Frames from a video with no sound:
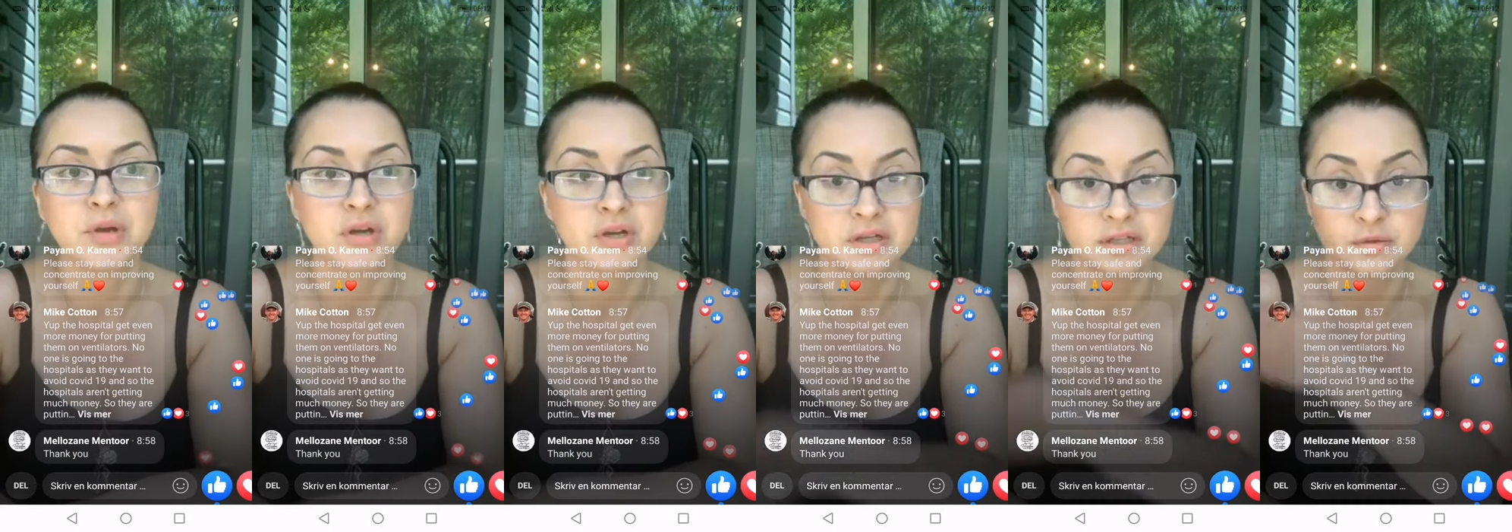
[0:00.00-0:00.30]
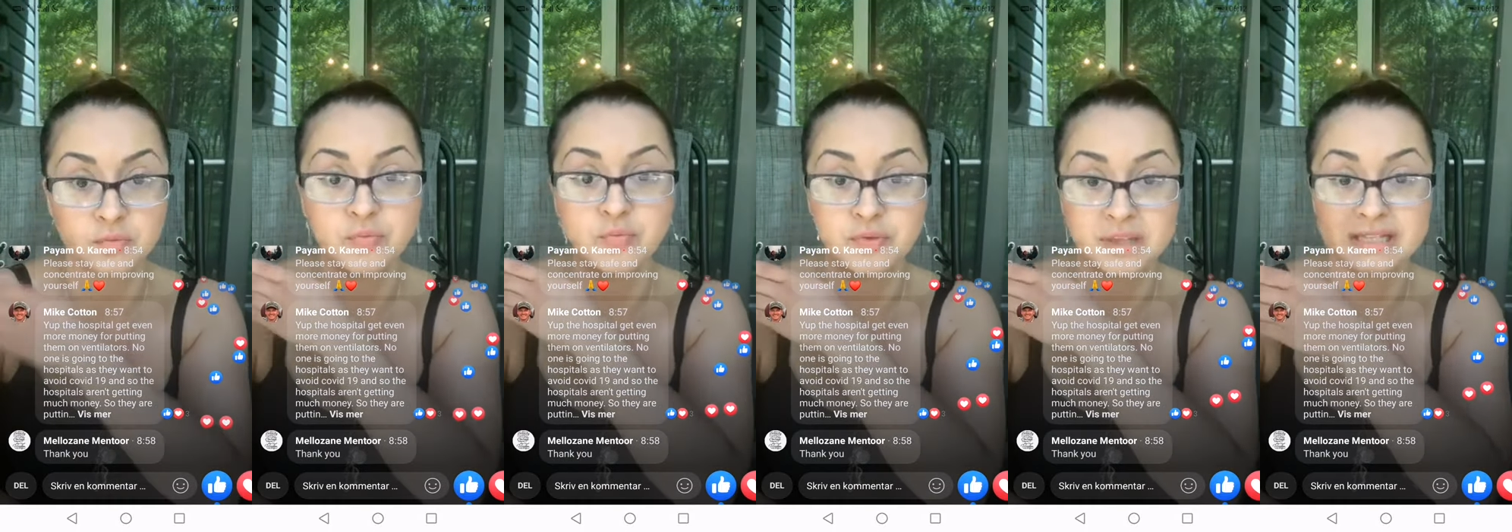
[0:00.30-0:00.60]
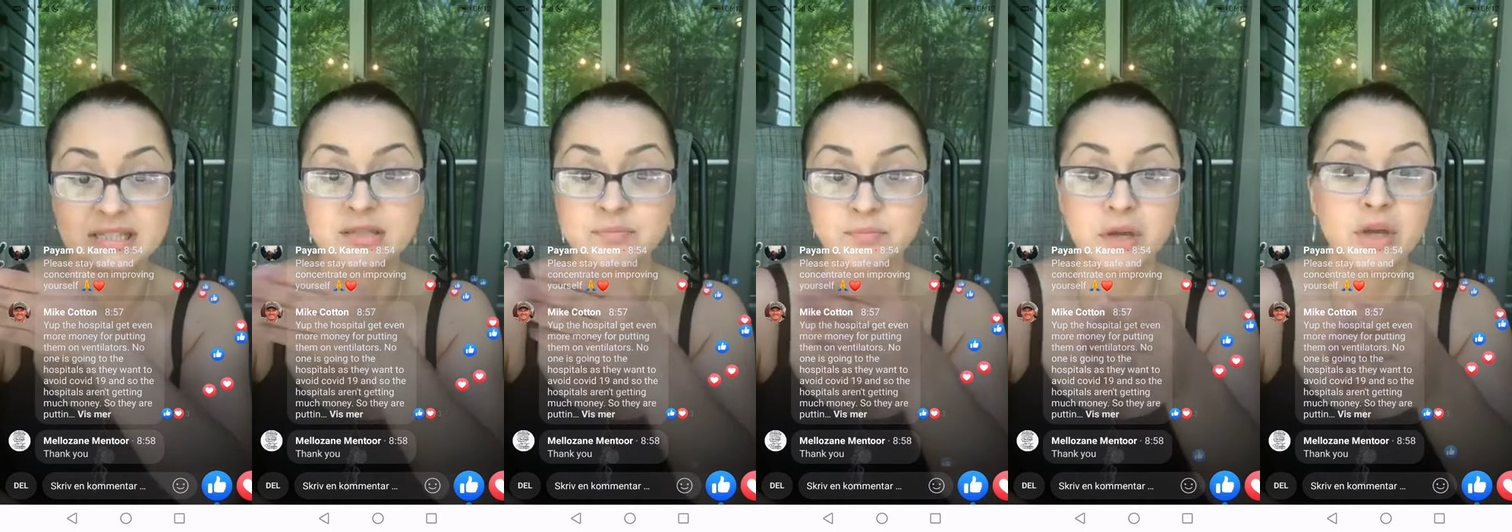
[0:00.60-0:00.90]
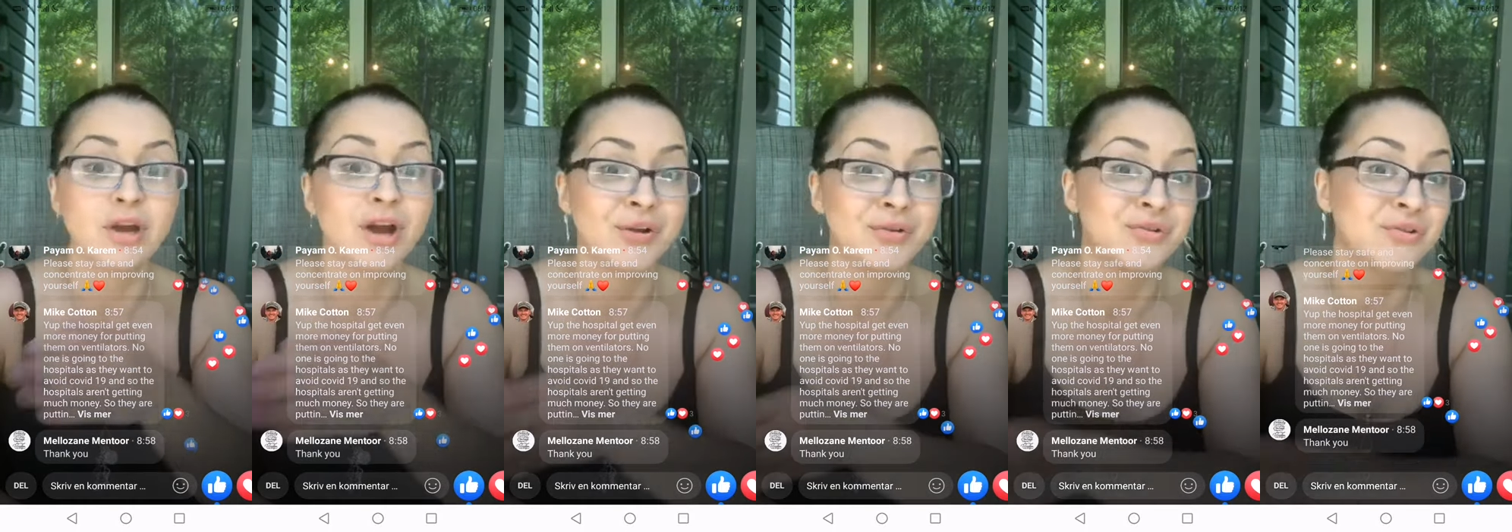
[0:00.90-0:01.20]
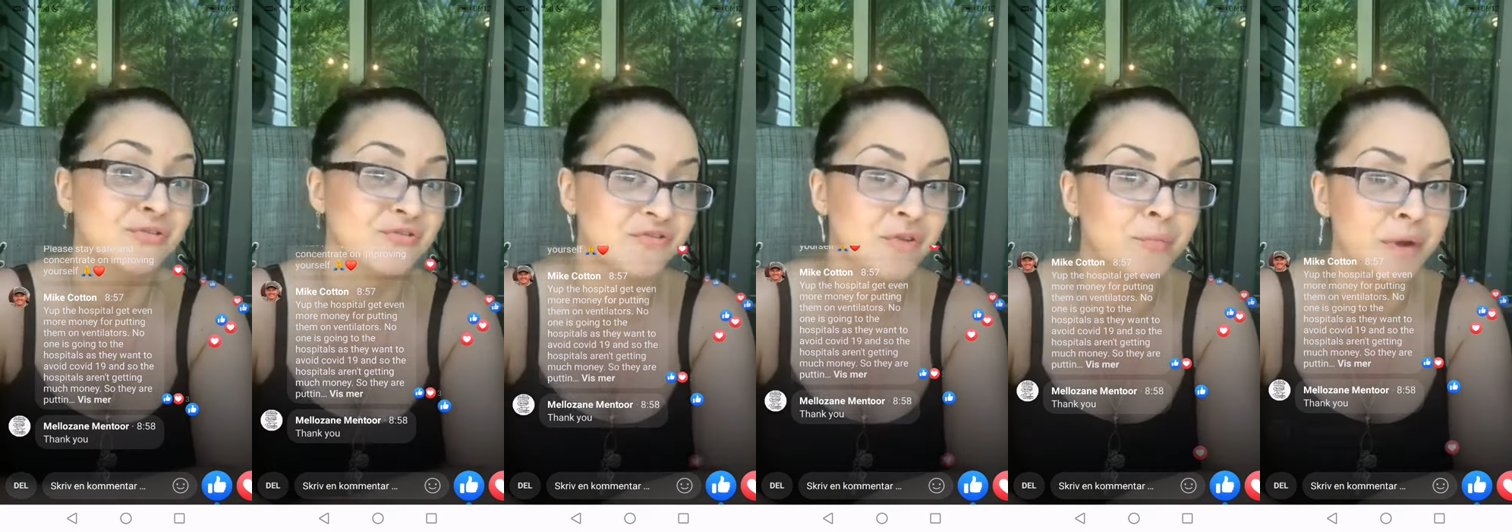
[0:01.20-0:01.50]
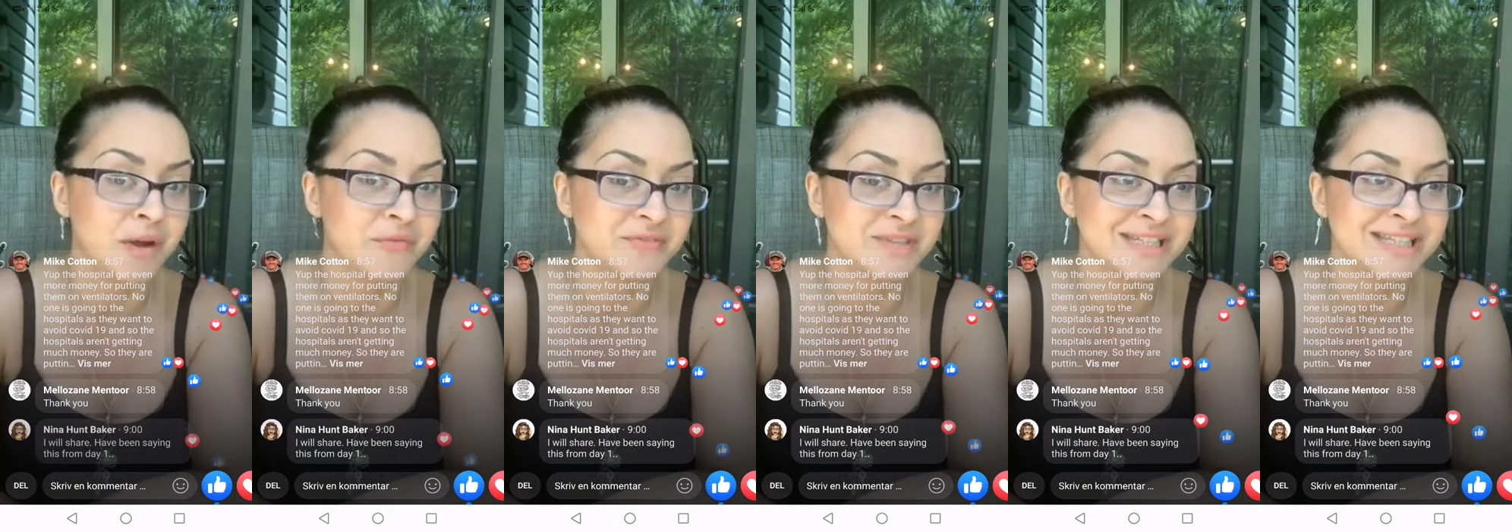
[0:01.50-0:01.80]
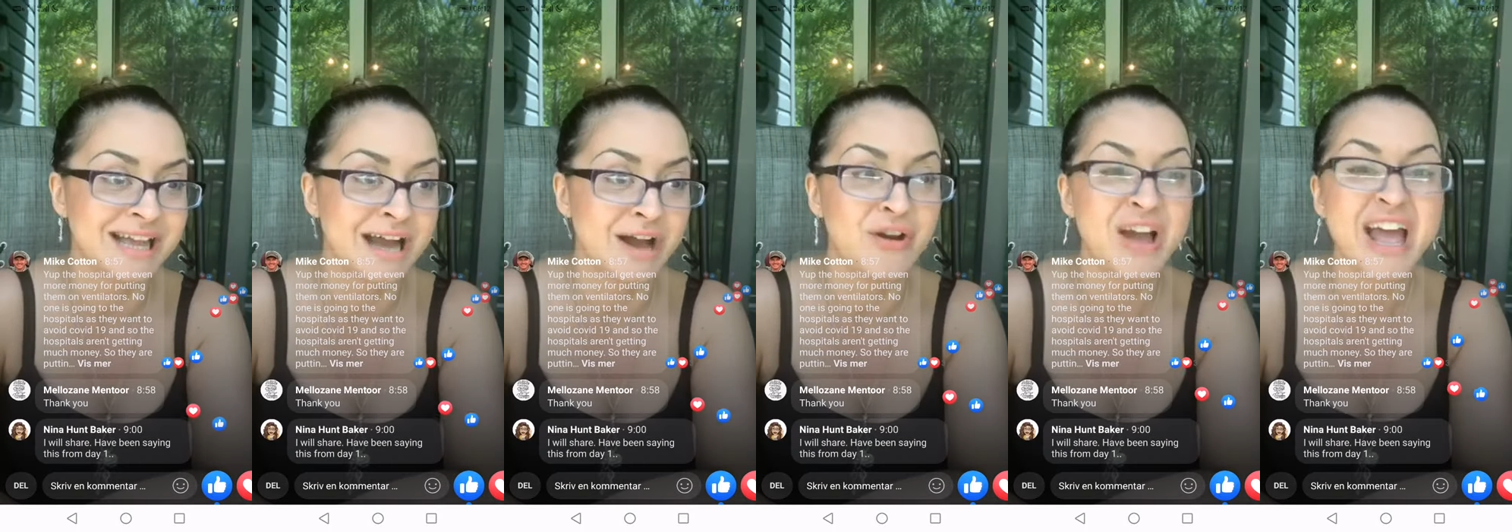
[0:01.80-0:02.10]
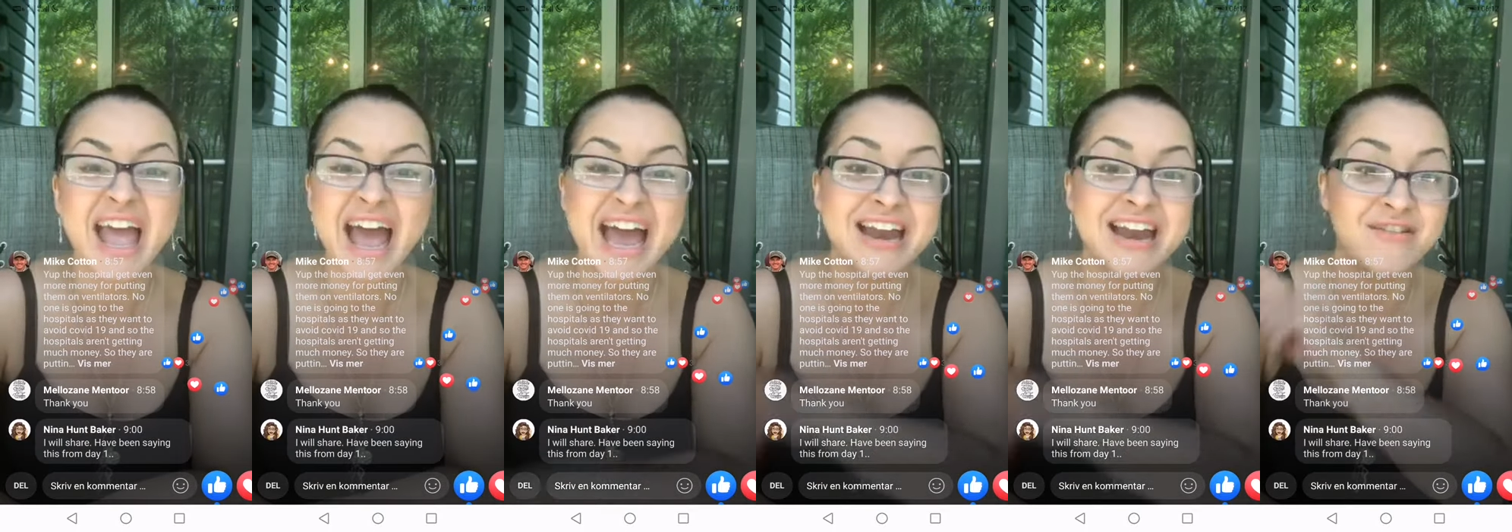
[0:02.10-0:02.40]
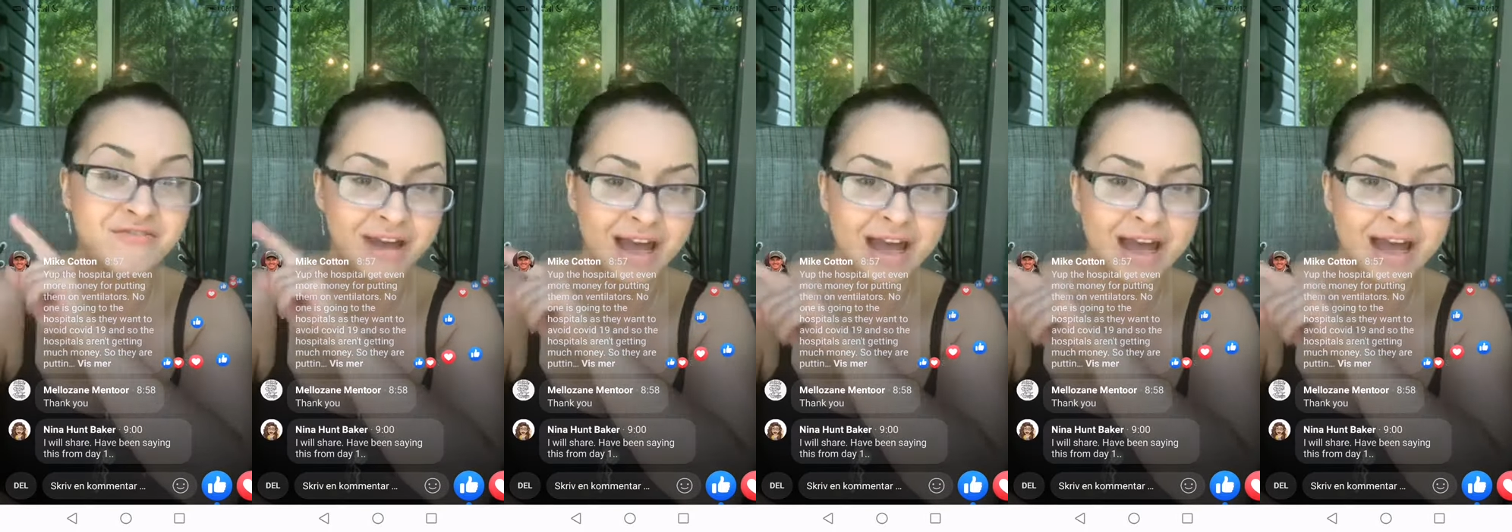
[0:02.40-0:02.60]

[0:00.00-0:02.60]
because this has been going on for months now. And